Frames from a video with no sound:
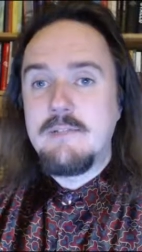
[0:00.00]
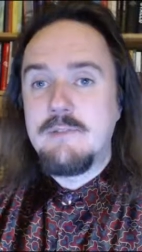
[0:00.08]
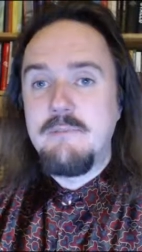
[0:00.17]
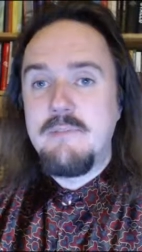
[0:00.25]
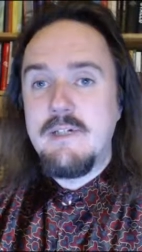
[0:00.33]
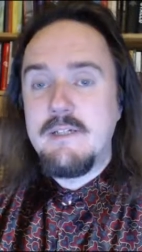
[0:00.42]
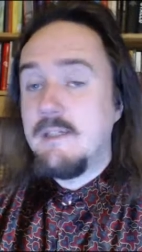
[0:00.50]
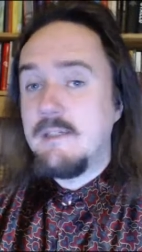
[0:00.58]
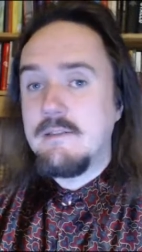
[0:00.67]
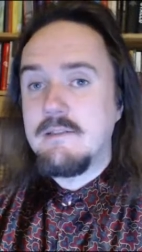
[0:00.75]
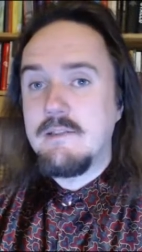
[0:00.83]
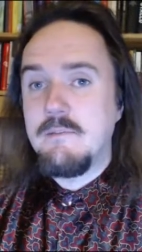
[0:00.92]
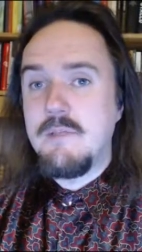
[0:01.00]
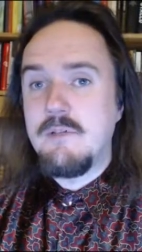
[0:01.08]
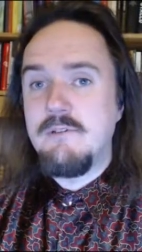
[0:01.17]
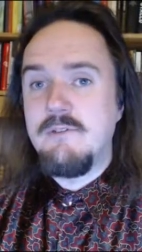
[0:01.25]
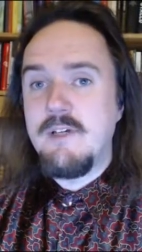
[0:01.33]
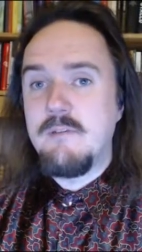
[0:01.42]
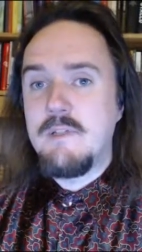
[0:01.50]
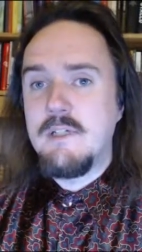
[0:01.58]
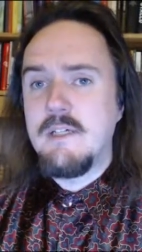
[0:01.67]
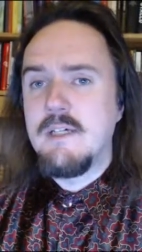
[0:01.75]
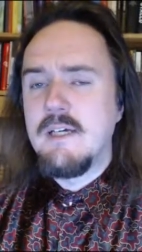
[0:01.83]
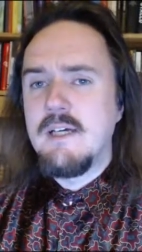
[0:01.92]
creepy ideas about the
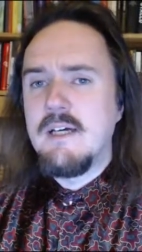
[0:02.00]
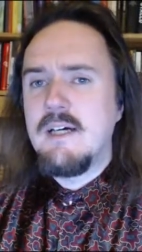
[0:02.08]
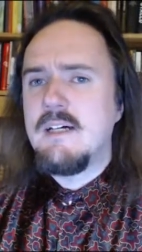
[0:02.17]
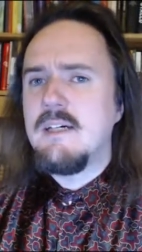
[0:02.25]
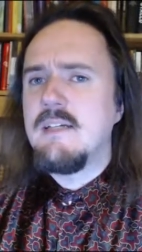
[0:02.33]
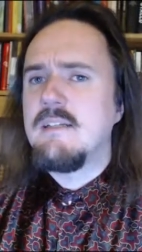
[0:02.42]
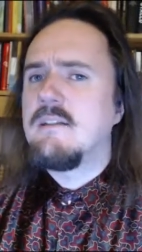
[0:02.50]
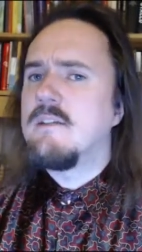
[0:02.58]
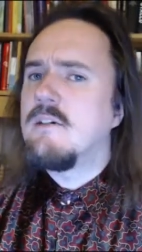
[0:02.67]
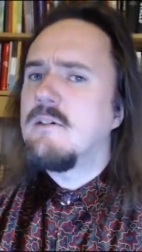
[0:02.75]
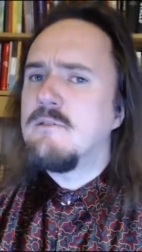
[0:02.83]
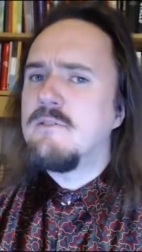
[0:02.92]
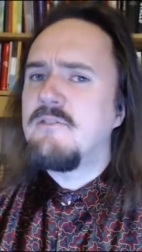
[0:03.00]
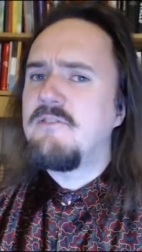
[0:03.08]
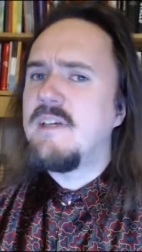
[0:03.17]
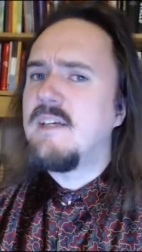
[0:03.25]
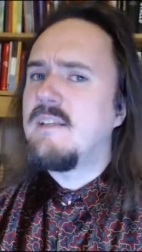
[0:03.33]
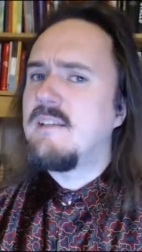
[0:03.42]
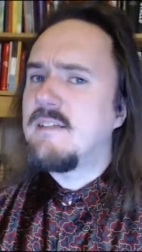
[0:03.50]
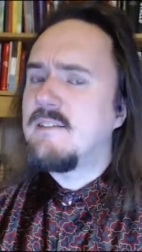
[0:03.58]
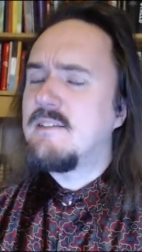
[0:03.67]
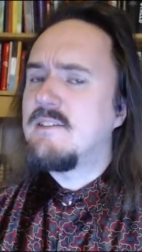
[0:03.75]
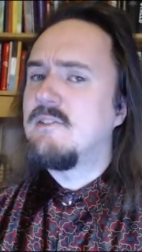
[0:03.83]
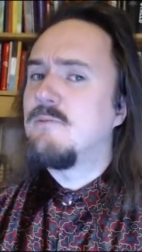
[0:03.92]
family, I don't think
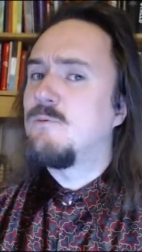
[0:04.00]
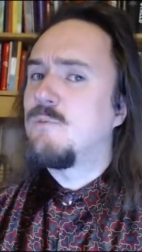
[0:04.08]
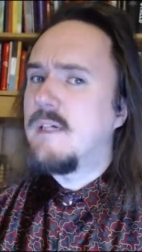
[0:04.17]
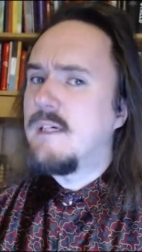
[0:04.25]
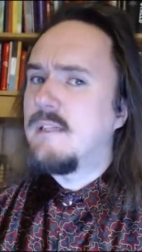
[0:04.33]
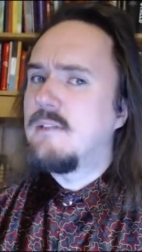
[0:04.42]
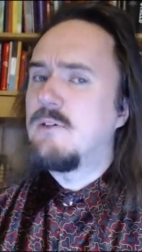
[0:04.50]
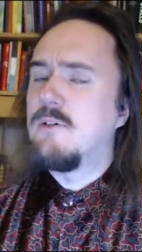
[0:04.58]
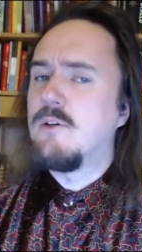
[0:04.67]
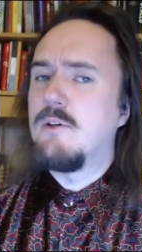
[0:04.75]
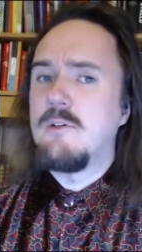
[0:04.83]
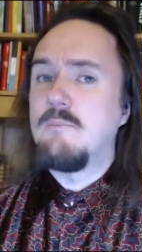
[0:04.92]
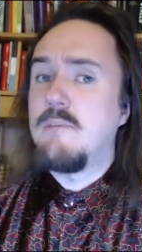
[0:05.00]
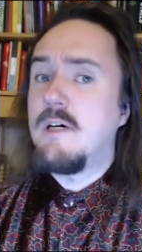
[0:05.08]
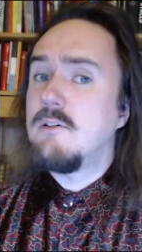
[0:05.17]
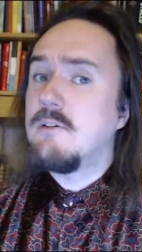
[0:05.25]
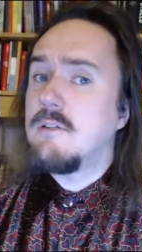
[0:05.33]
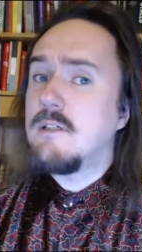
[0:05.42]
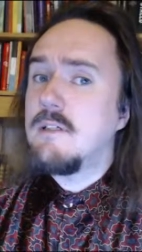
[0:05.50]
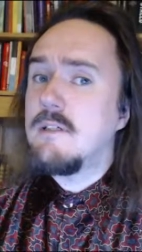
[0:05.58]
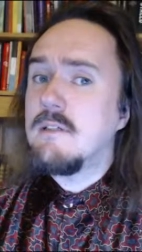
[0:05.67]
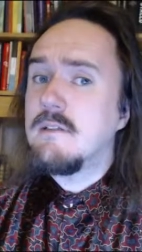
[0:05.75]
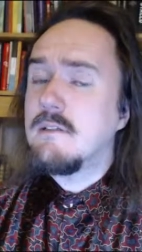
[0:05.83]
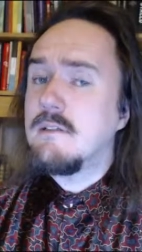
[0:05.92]
that's the way to go about
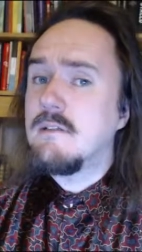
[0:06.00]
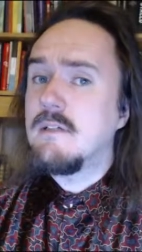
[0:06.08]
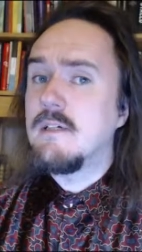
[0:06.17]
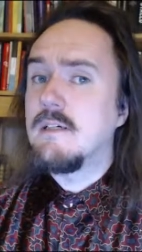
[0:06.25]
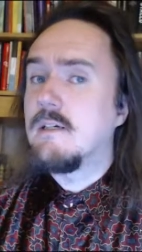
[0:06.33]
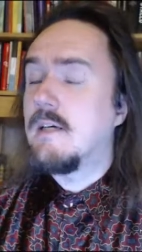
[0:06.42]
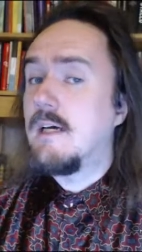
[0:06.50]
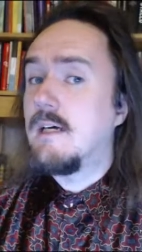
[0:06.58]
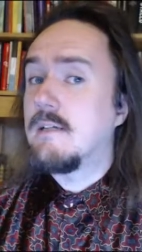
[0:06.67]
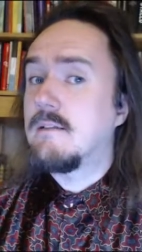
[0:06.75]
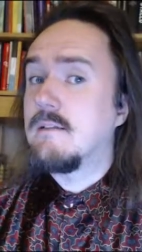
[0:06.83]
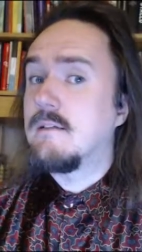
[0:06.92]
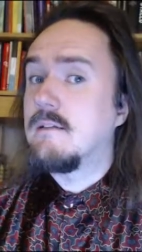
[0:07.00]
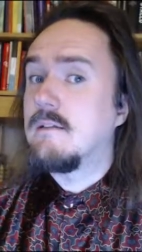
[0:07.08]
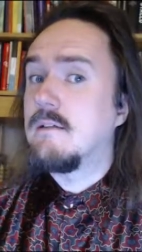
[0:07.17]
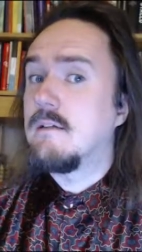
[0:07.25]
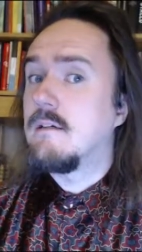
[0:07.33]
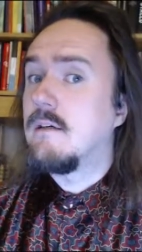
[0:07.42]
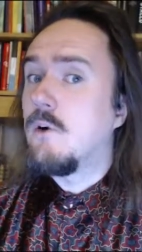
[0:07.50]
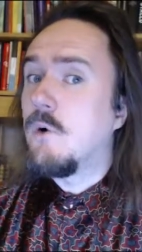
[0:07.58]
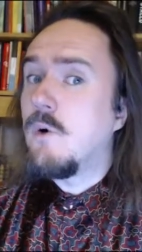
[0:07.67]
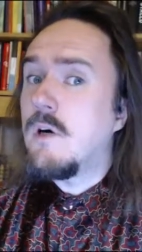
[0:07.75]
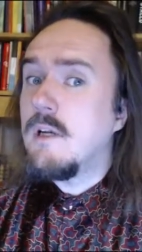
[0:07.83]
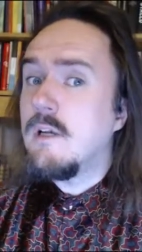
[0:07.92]
it at
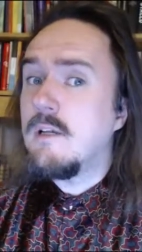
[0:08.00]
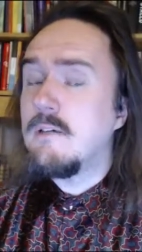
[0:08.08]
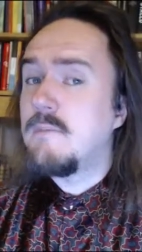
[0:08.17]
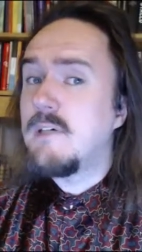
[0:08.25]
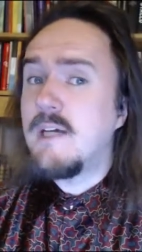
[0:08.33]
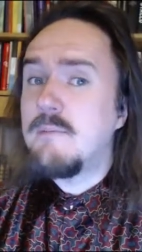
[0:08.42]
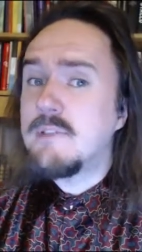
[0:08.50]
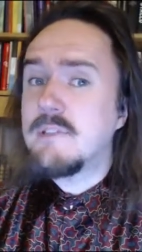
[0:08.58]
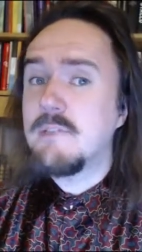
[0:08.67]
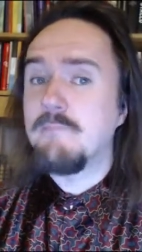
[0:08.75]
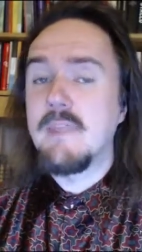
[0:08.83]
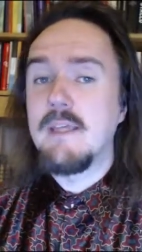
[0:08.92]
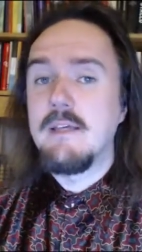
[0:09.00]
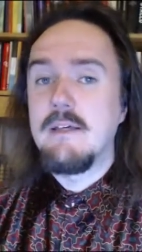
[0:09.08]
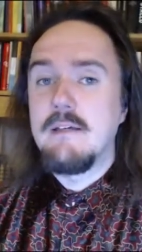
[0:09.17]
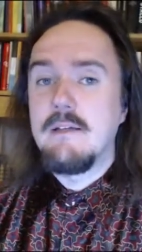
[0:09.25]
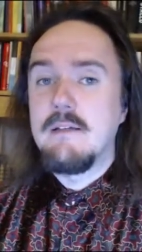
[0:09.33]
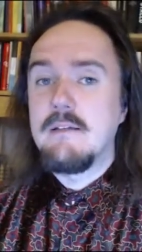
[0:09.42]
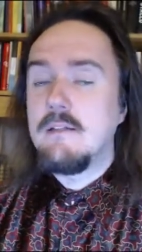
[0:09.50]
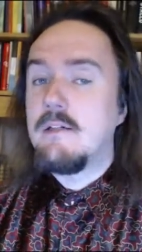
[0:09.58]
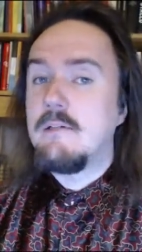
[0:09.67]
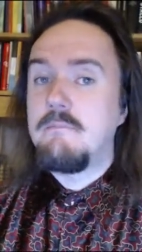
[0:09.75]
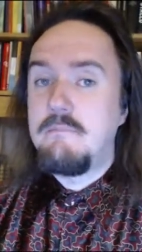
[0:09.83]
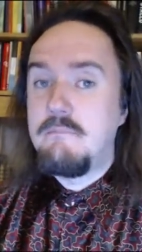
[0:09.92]
all, perhaps. There
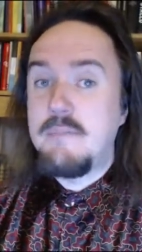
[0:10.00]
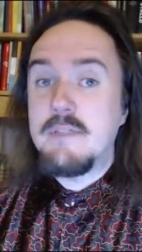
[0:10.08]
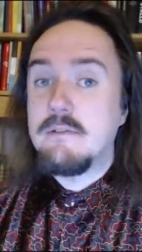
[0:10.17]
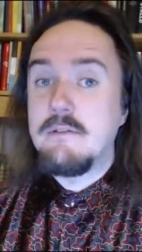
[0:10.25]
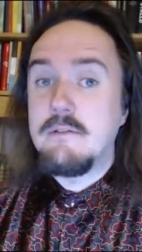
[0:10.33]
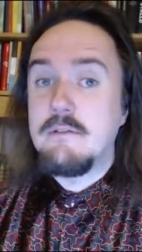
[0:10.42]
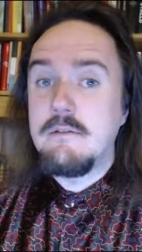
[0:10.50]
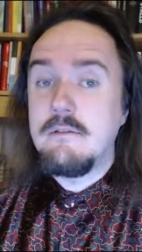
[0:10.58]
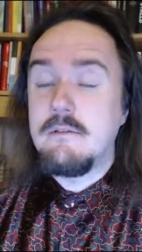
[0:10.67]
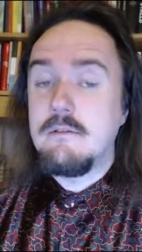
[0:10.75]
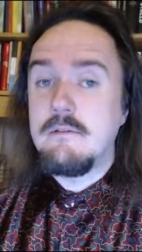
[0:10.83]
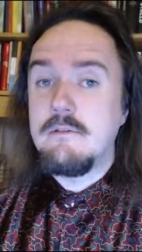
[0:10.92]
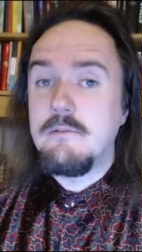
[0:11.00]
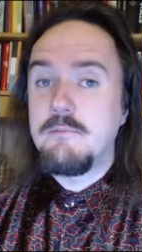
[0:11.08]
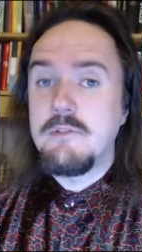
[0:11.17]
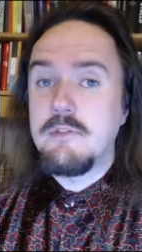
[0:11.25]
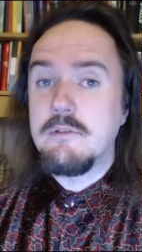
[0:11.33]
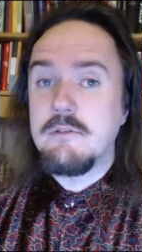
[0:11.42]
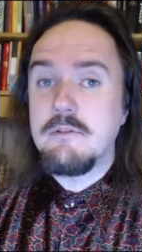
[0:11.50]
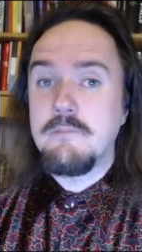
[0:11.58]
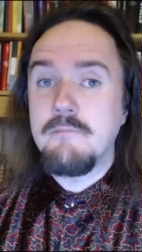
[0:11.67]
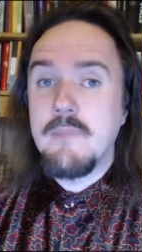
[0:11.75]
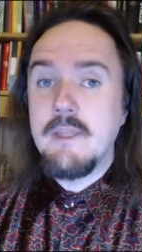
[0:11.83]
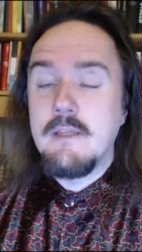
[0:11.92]
are better options,
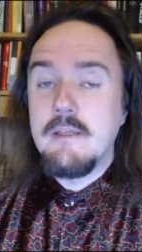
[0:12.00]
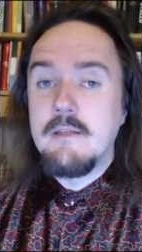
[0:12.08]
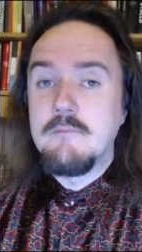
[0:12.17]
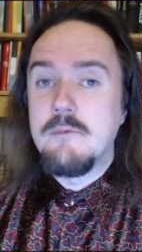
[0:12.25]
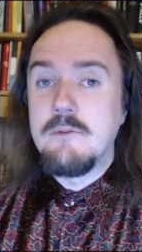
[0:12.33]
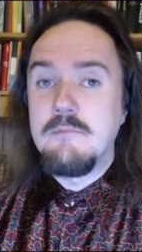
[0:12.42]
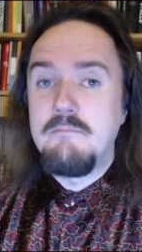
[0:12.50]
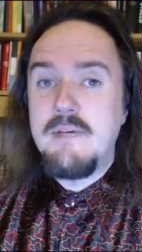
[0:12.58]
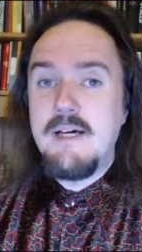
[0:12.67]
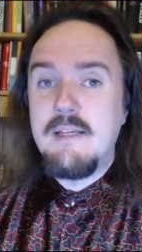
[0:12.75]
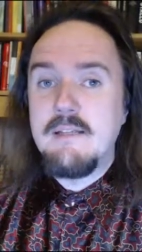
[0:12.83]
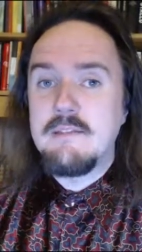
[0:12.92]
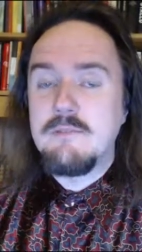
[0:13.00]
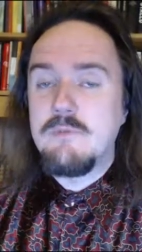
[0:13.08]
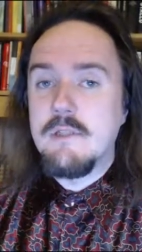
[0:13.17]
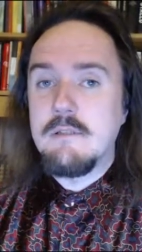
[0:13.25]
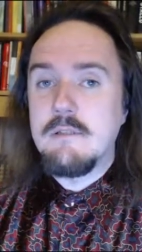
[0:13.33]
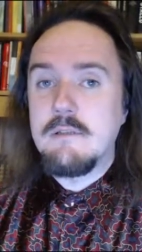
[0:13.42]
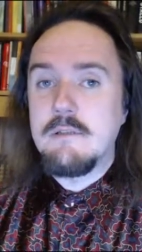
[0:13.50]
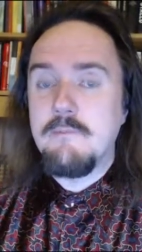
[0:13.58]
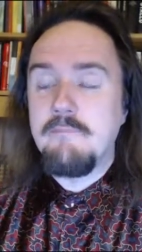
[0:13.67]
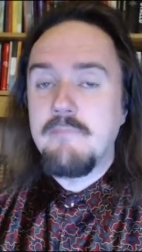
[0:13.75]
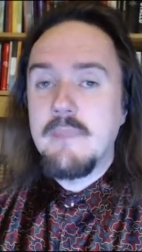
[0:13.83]
more balanced ones.